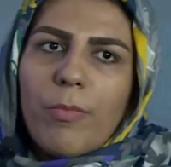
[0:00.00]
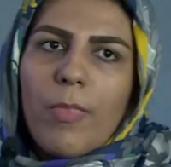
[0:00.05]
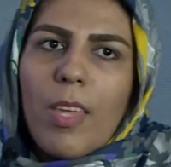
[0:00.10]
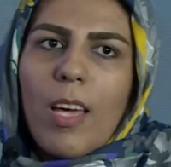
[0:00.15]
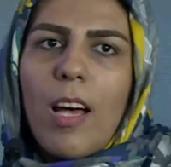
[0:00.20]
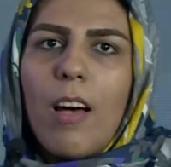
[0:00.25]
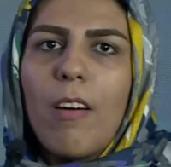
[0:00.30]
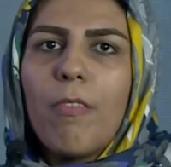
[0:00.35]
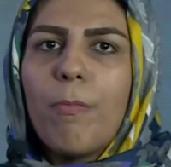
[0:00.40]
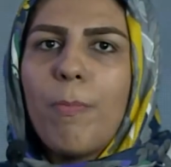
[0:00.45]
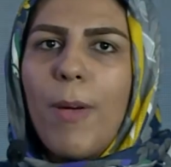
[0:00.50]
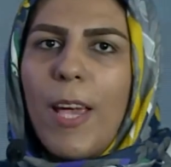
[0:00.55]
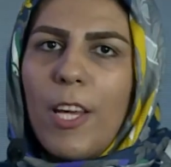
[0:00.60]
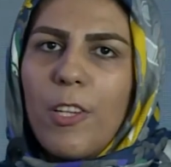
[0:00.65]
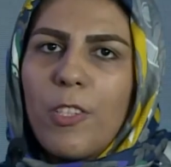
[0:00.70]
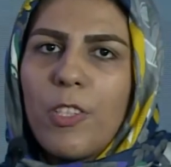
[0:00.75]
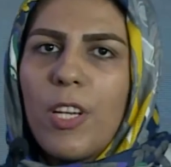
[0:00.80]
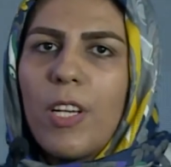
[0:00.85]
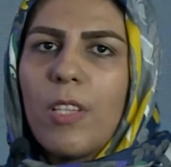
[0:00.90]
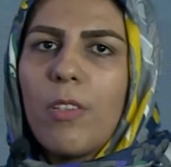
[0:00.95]
of
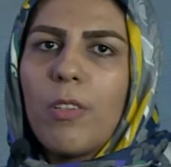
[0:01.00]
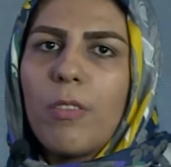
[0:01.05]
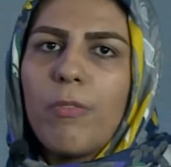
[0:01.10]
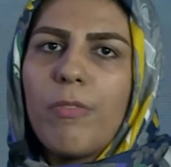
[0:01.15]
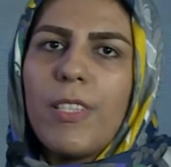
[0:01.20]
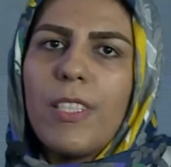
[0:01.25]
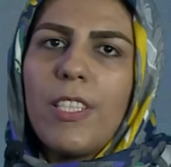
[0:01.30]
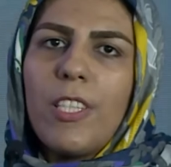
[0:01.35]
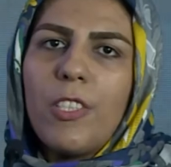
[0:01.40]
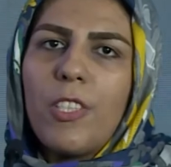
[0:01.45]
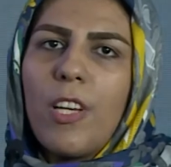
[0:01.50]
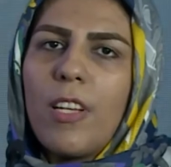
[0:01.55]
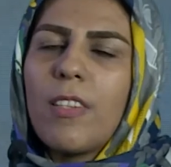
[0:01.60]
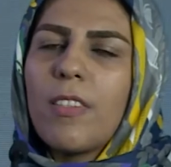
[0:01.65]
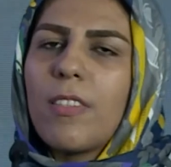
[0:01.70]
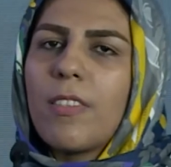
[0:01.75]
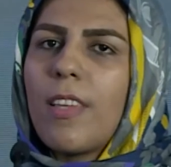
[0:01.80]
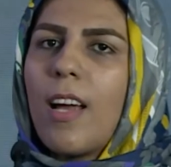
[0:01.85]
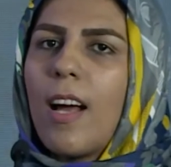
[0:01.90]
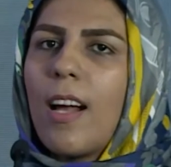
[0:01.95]
patient or physician
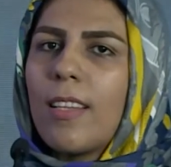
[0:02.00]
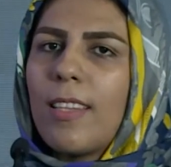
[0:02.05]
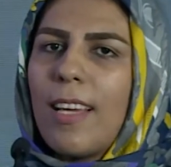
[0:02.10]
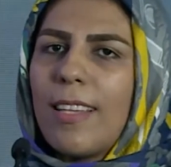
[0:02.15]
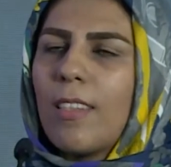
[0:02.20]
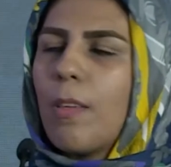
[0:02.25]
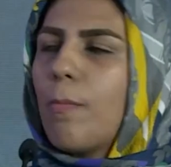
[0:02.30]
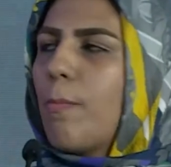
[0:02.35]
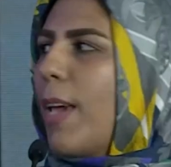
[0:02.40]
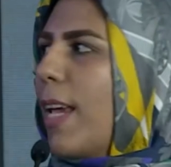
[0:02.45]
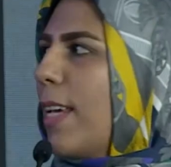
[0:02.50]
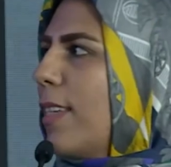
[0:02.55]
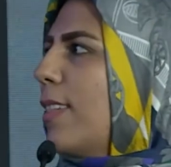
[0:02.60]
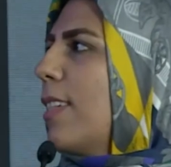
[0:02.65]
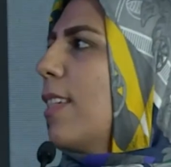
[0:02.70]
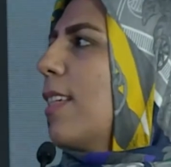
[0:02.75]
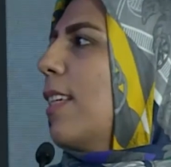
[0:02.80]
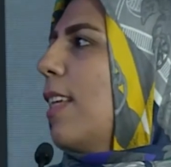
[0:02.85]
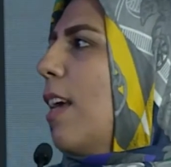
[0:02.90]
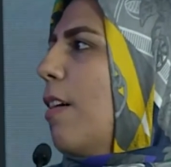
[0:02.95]
start at the
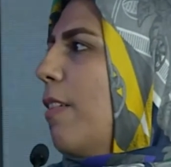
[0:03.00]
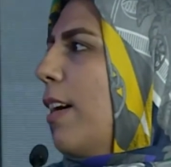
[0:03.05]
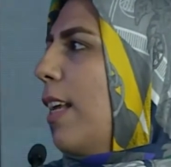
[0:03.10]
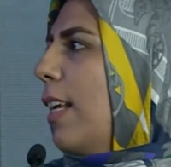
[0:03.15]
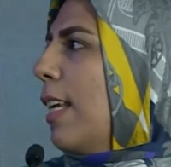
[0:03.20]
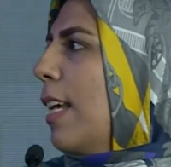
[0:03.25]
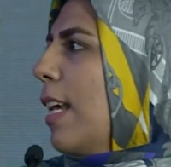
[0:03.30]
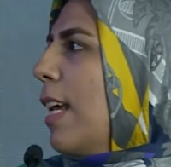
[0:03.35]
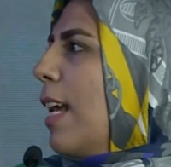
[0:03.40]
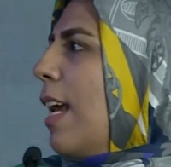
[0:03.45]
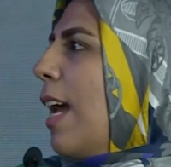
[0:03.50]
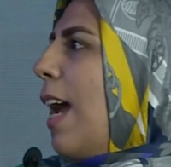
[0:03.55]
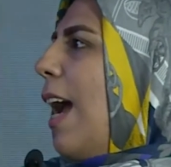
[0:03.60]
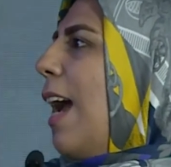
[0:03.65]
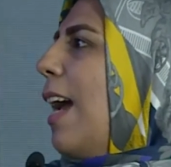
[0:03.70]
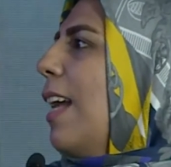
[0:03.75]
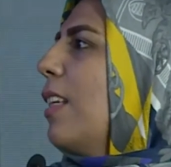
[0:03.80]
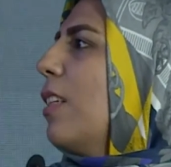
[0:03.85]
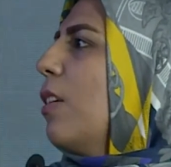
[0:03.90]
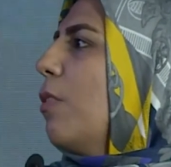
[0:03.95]
basic level.
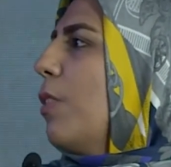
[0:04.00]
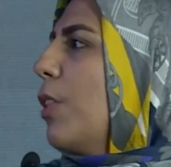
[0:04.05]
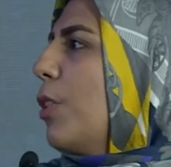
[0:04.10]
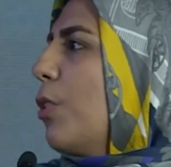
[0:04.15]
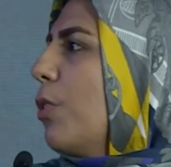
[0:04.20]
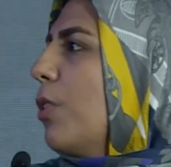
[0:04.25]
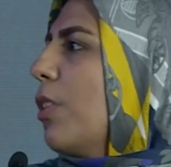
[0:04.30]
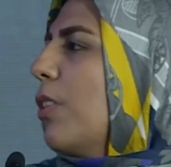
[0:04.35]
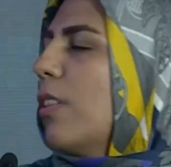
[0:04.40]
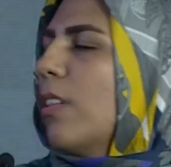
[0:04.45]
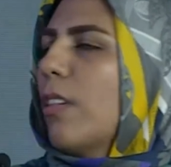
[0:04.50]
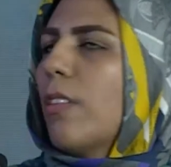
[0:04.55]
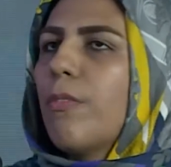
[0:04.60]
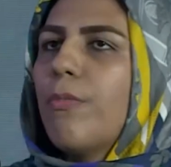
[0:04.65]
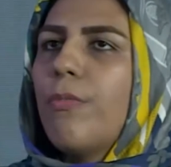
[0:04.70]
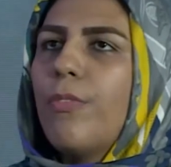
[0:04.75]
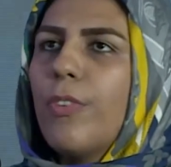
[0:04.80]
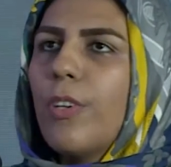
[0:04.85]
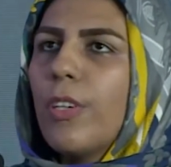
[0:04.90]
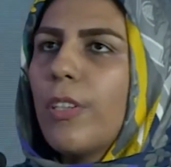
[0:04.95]
And we should
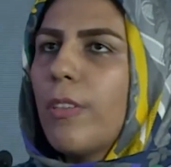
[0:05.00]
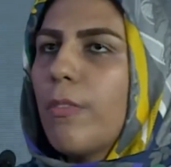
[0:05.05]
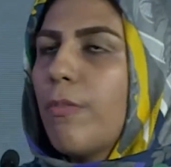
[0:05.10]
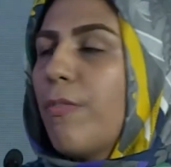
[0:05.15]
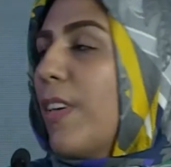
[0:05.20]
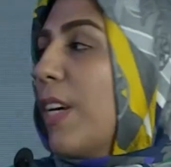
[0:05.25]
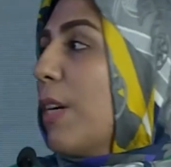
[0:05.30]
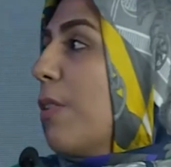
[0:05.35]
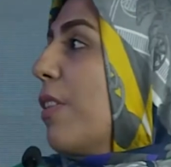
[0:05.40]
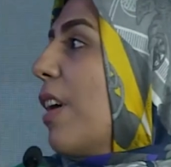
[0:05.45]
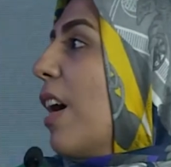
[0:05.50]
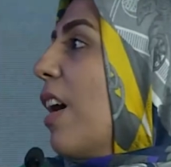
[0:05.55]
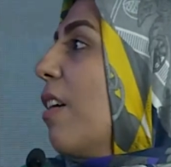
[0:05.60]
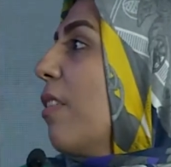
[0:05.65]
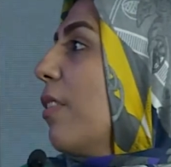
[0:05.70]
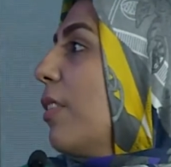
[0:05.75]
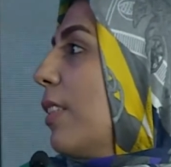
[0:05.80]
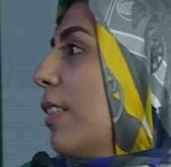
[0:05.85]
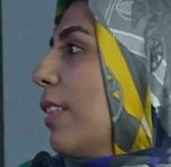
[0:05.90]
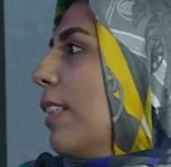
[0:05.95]
figure
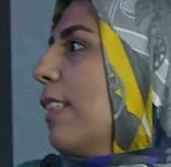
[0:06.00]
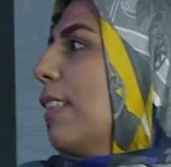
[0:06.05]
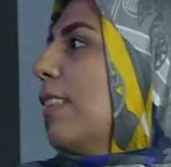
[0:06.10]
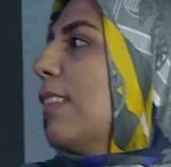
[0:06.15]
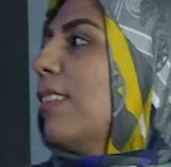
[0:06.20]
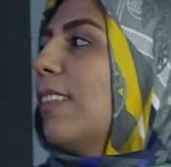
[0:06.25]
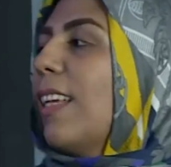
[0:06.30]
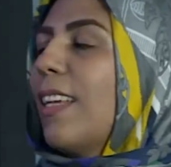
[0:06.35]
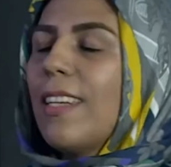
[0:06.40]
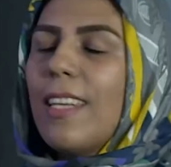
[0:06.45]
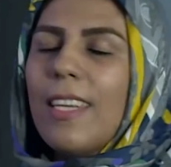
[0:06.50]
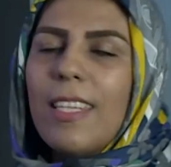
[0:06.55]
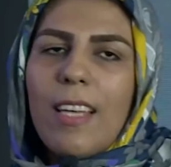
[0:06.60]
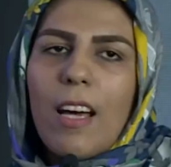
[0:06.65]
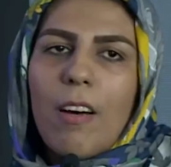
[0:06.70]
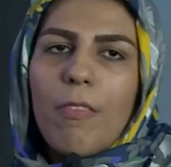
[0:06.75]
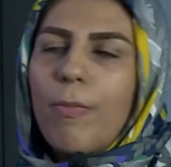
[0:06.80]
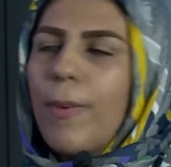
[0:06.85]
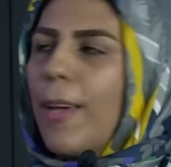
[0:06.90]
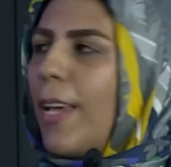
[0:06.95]
out the need of